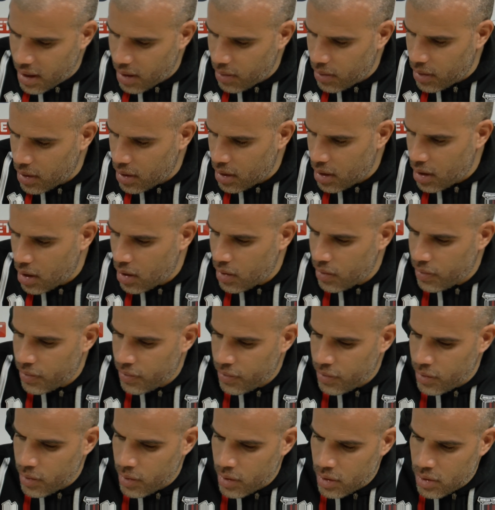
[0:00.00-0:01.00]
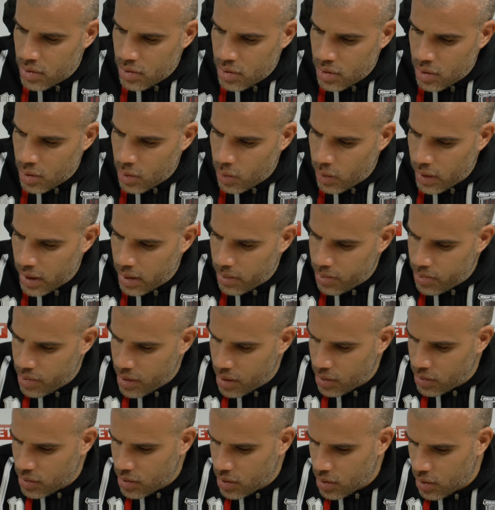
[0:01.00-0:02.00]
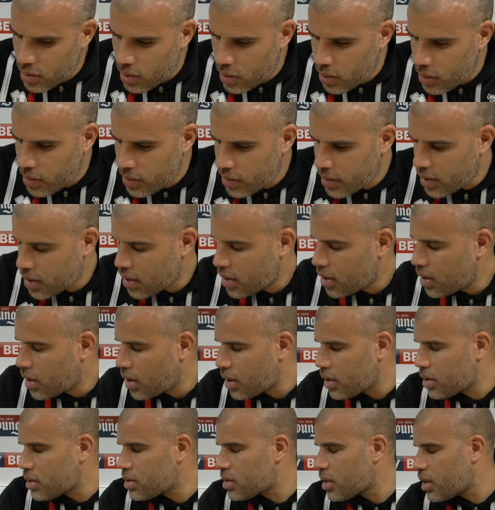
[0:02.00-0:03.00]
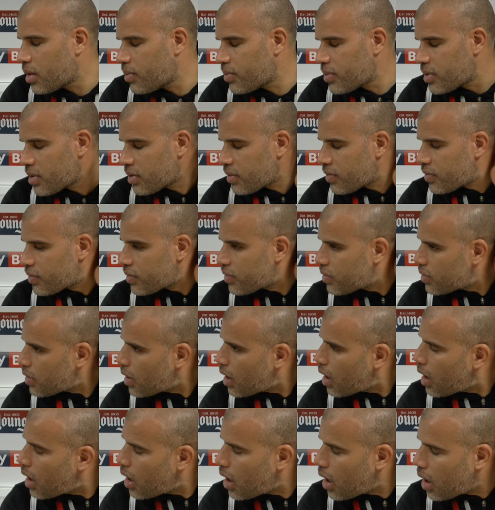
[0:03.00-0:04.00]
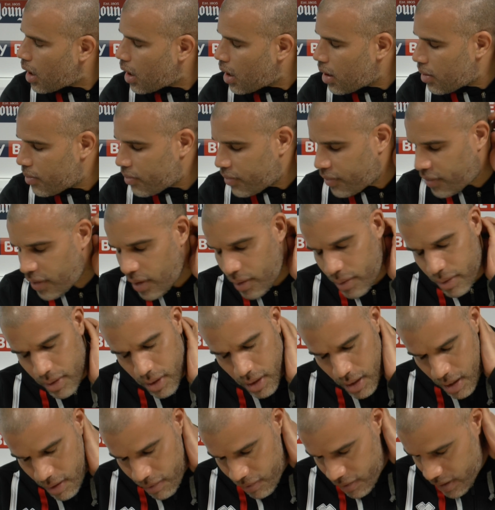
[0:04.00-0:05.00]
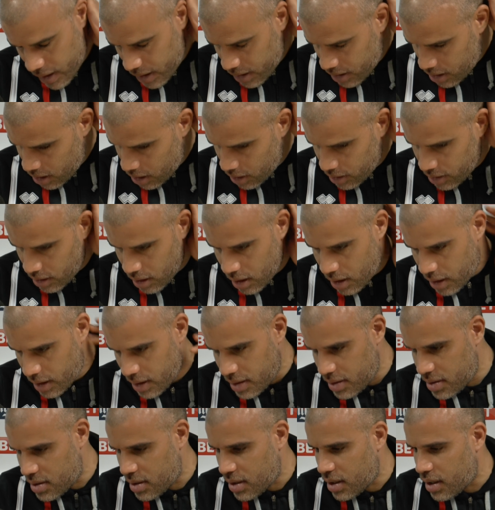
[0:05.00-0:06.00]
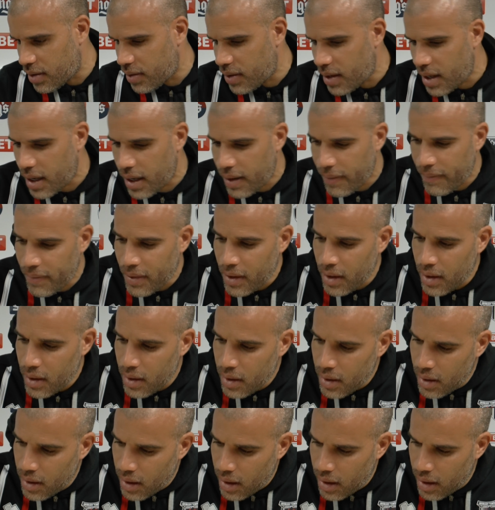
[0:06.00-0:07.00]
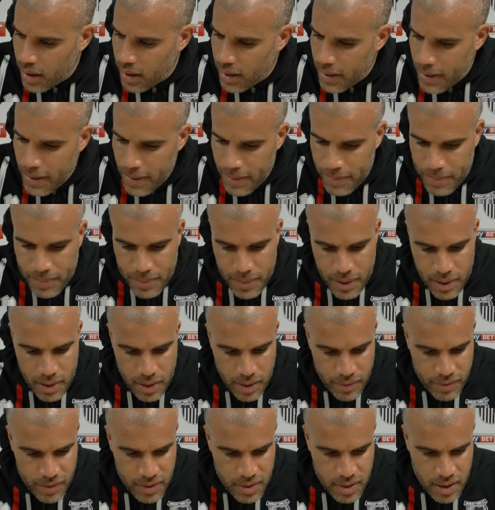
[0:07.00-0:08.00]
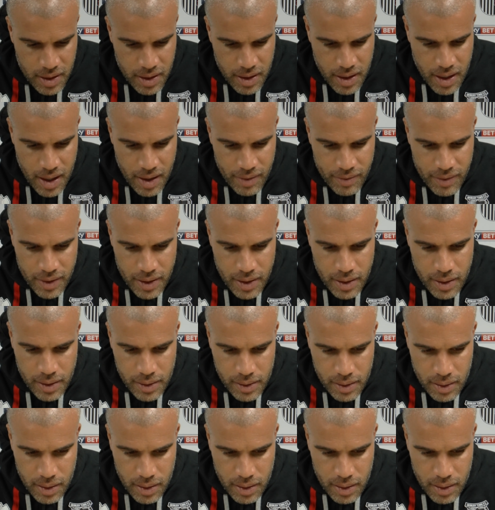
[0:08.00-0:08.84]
now we'll go through the 2-week protocol in terms of following the FA guidelines on that. And obviously Gavin,